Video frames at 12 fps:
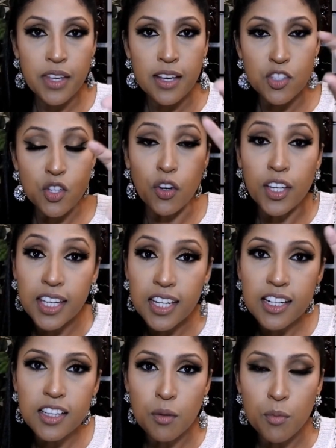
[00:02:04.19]
So here
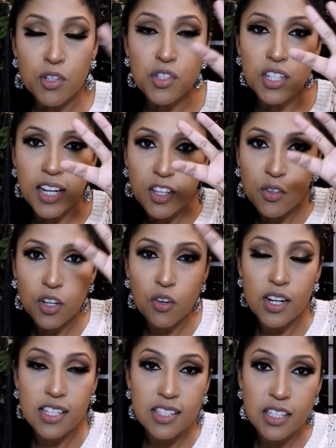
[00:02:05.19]
in the Moissanite, you're
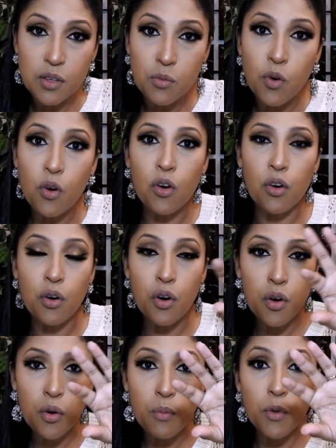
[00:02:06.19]
gonna see more
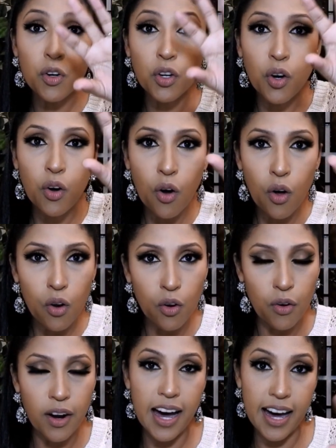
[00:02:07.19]

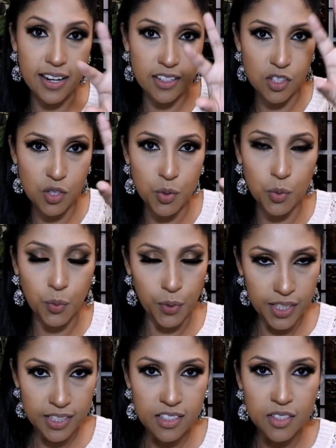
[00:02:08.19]
color added to
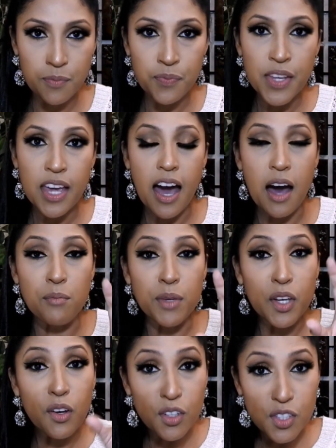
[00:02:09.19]
it. And
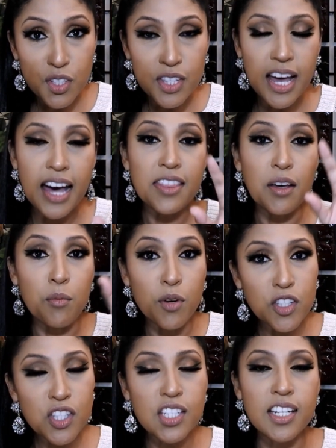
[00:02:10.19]
because of that, the
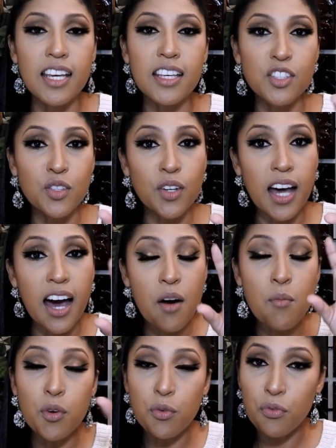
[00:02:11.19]
Moissanite is going to have
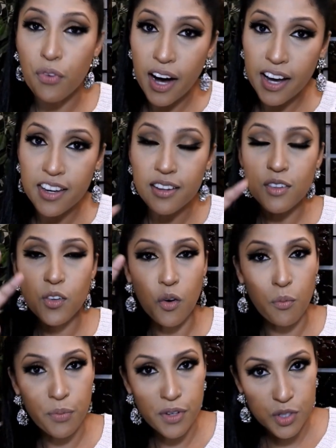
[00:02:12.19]
more fire
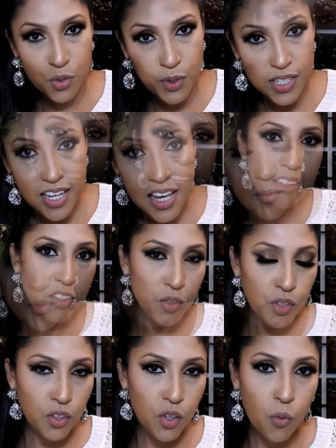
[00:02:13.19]
compared to fire, if you
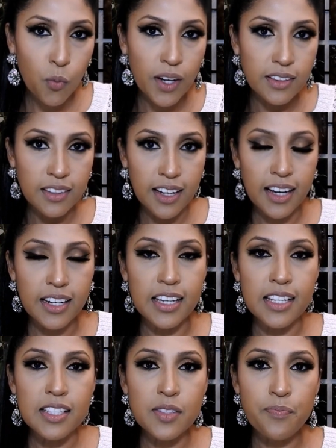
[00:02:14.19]
don't know what that
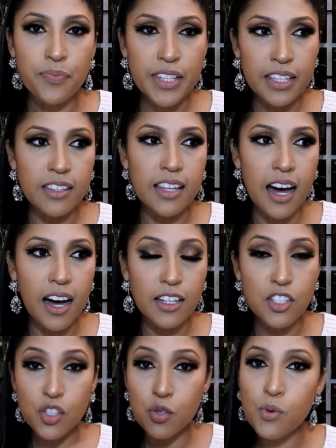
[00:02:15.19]
is, in the
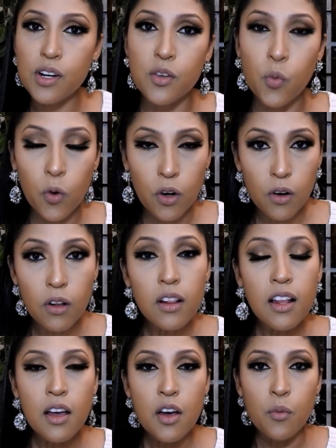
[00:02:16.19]
jewelry world,
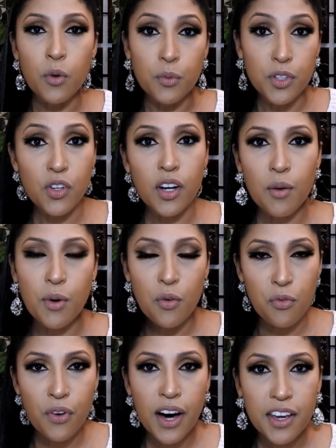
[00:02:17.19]
when we talk
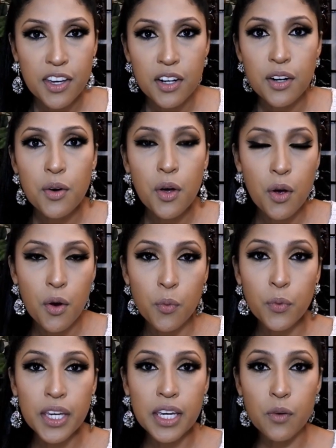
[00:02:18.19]
about fire,
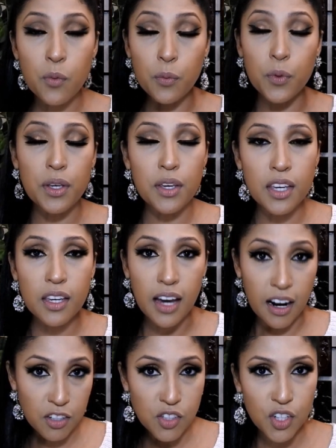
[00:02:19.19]
what we
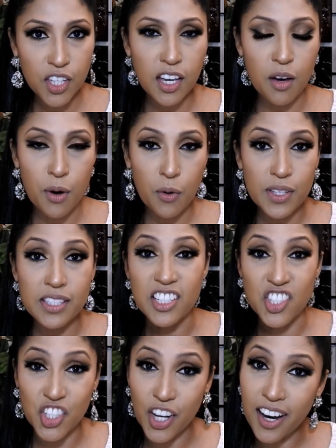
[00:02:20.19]
are talking about is the
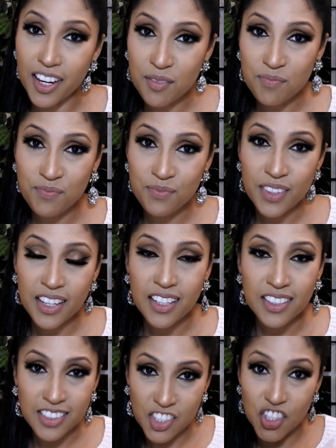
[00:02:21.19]
chime
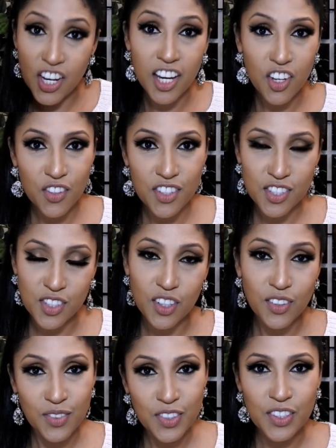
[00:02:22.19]
of the
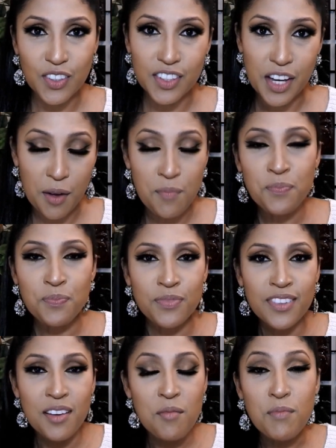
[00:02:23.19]
stone,
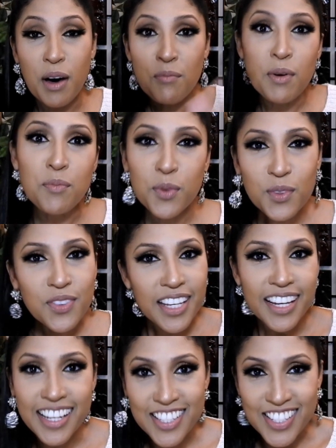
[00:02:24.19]
the boom
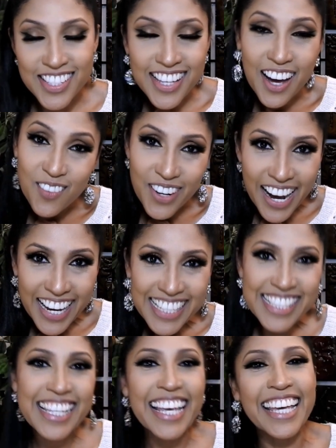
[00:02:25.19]
that catches our
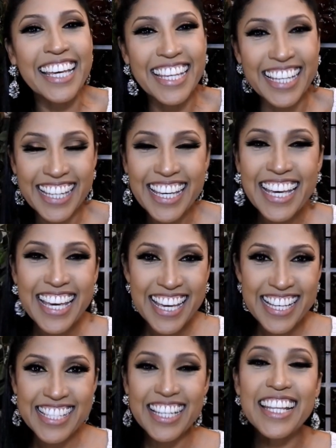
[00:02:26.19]
eyes.
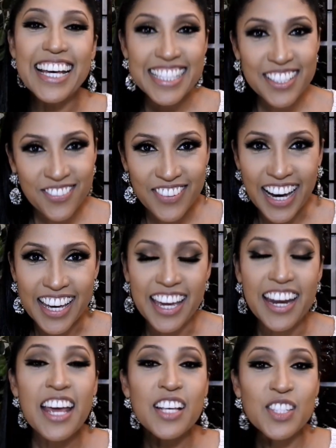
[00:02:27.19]
So that's the fire.